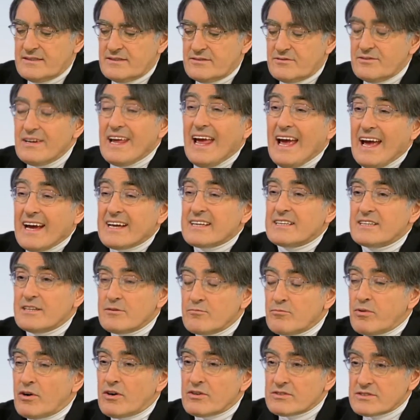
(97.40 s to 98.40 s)

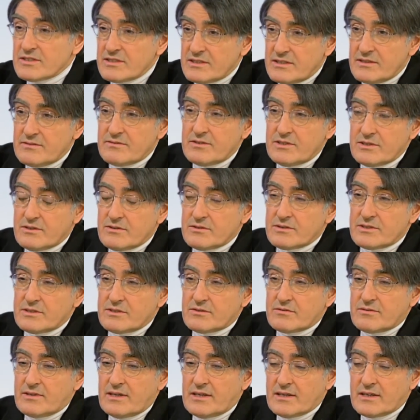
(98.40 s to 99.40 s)
reacting positively uh, to the
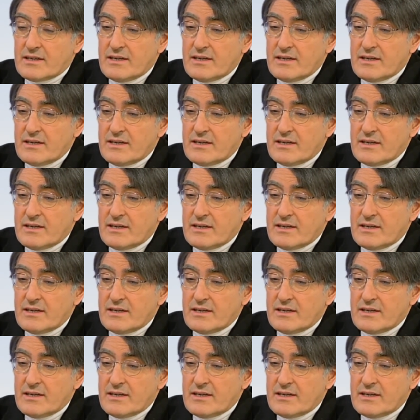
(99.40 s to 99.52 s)
drug.